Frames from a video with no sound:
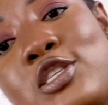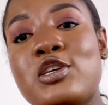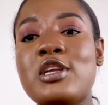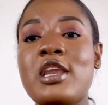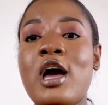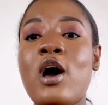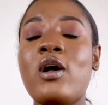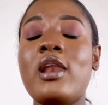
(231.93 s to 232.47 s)

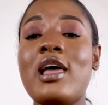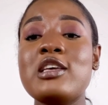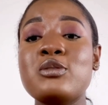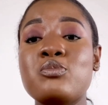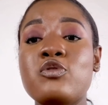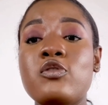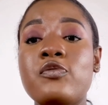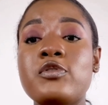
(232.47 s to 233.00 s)
now let's
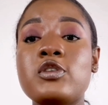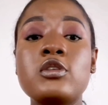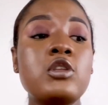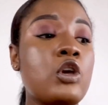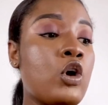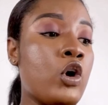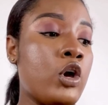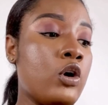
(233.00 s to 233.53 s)
move to
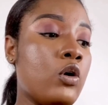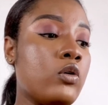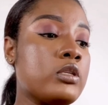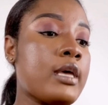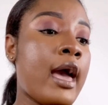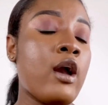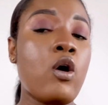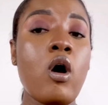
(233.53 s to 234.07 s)
the oils.
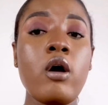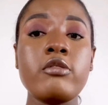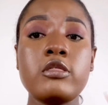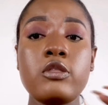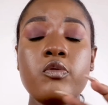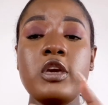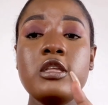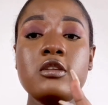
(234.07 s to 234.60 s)
I got
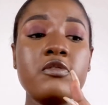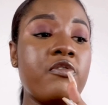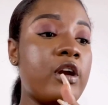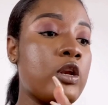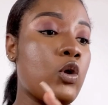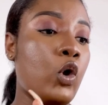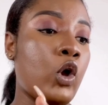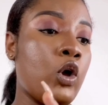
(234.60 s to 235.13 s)
three
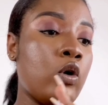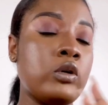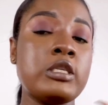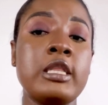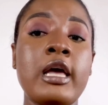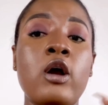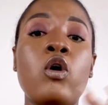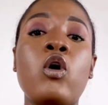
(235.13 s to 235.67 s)
different oils, and
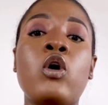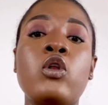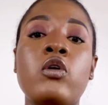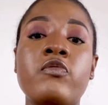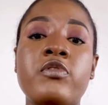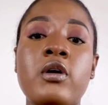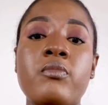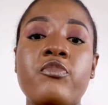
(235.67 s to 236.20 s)
I got all of
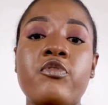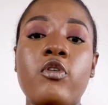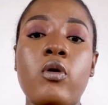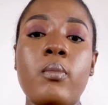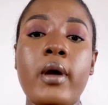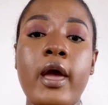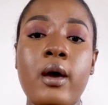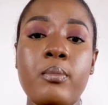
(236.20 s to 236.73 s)
them
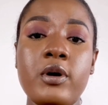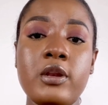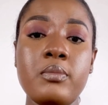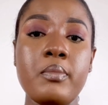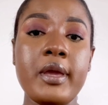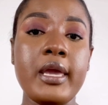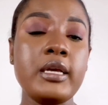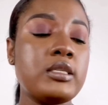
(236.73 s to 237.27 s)
from Urban
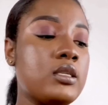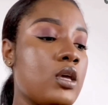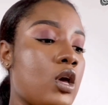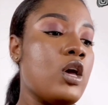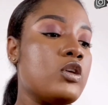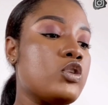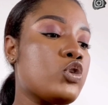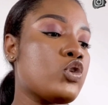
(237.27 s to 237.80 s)
Makes.
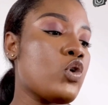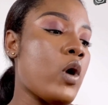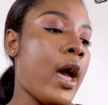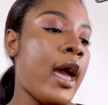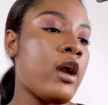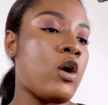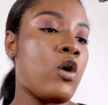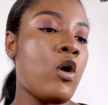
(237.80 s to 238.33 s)
So
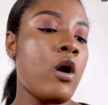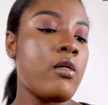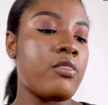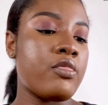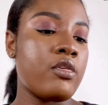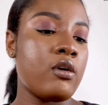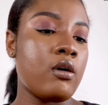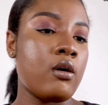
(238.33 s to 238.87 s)
I got
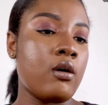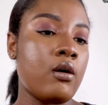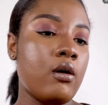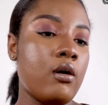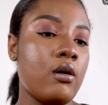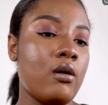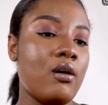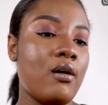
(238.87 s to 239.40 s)
the